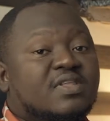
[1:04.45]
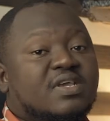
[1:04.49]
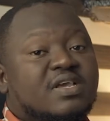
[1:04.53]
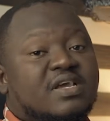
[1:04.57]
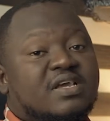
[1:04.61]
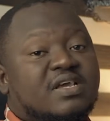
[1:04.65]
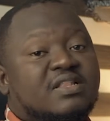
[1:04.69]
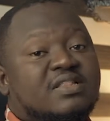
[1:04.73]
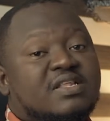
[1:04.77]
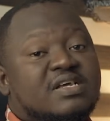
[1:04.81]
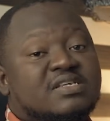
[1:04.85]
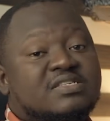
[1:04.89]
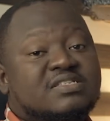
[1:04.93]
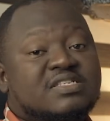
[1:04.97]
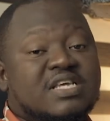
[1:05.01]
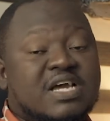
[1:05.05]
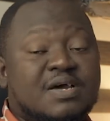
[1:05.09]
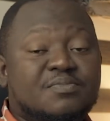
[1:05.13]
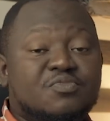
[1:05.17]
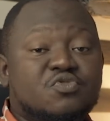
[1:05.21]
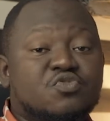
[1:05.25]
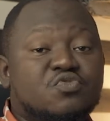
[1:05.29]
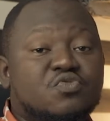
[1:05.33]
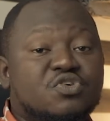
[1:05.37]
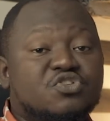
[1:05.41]
And there are
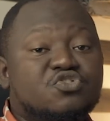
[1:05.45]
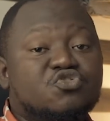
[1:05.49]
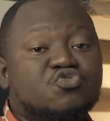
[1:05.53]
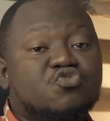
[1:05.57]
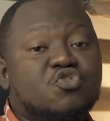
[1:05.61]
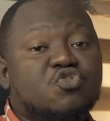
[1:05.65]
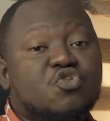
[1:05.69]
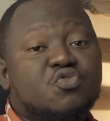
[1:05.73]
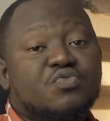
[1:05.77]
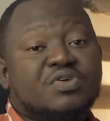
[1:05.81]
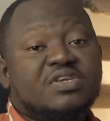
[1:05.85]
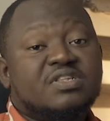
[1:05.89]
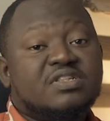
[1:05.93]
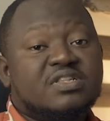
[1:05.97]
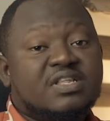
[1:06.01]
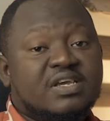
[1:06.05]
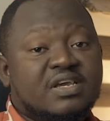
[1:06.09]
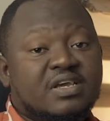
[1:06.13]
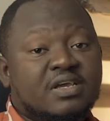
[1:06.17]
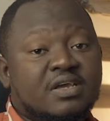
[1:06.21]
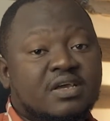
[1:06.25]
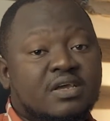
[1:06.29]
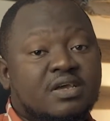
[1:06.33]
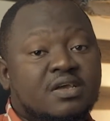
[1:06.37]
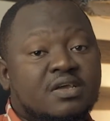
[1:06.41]
some who want to go in
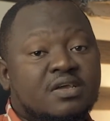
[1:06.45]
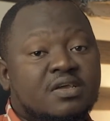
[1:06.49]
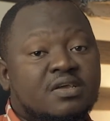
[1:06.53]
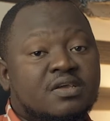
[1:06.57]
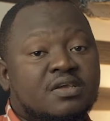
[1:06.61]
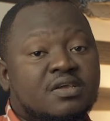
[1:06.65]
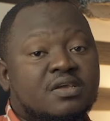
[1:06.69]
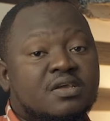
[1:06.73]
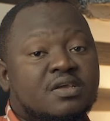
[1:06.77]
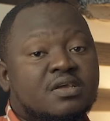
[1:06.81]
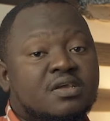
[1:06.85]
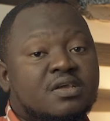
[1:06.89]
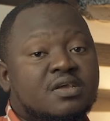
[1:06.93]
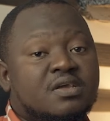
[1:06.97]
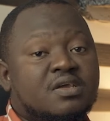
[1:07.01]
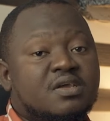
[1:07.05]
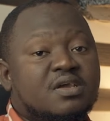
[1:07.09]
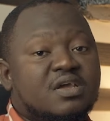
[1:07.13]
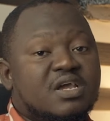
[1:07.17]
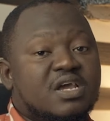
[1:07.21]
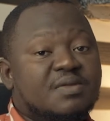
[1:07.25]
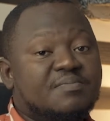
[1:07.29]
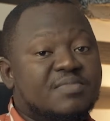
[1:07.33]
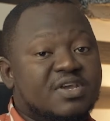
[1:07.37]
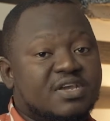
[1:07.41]
there
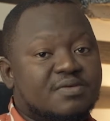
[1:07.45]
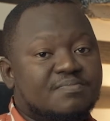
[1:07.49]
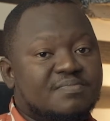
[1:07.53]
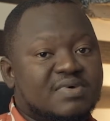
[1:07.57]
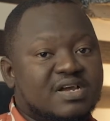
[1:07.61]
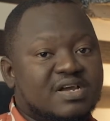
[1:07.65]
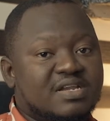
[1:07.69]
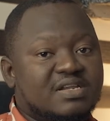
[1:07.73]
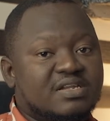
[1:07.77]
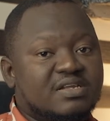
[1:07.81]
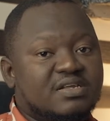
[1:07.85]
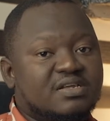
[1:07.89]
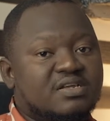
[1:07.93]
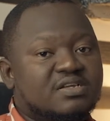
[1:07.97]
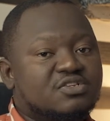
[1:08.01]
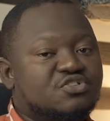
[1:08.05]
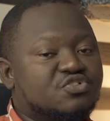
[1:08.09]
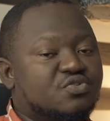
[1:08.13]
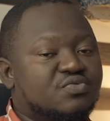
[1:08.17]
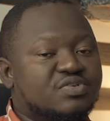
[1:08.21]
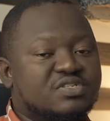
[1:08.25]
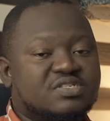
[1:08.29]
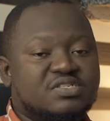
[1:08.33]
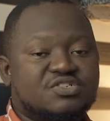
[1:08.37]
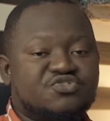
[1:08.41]
and make money,
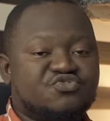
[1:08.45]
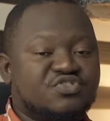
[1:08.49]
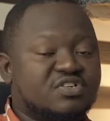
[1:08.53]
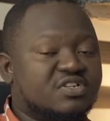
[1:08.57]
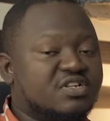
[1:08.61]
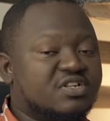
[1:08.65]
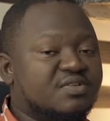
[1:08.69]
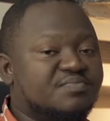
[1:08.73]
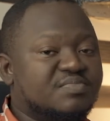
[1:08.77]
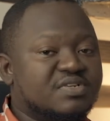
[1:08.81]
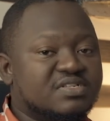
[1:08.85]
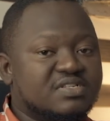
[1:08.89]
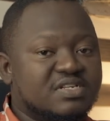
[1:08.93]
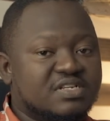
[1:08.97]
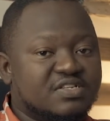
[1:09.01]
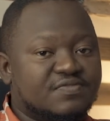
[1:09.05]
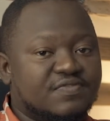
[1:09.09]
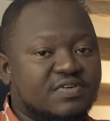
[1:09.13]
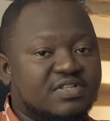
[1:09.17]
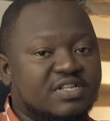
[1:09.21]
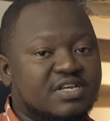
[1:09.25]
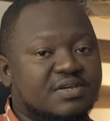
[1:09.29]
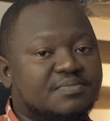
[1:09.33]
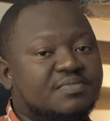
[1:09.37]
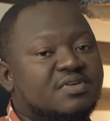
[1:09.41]
so it's strictly business
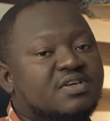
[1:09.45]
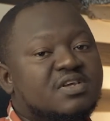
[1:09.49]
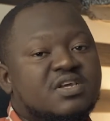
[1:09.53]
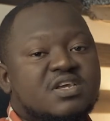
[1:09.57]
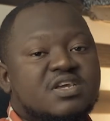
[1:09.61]
for them.